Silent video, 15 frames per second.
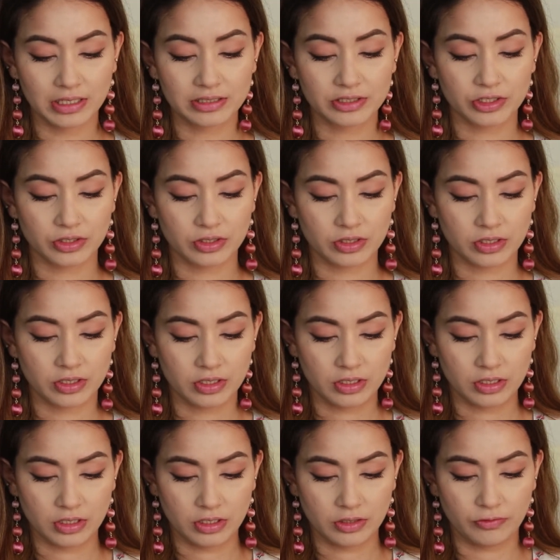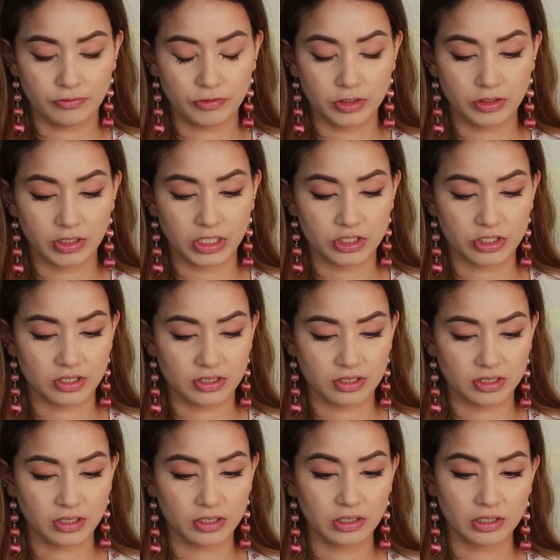I'll just wear and
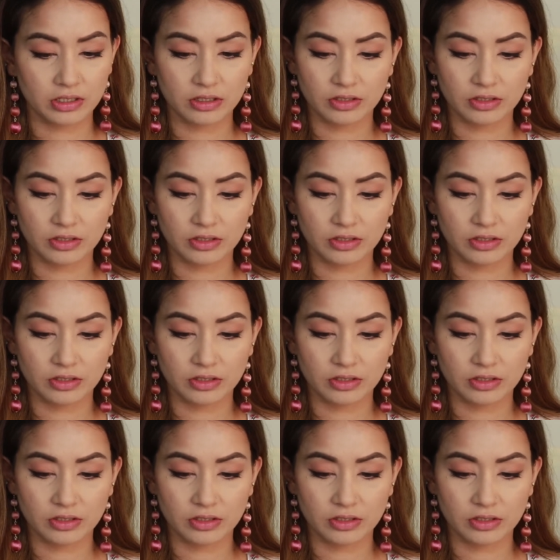see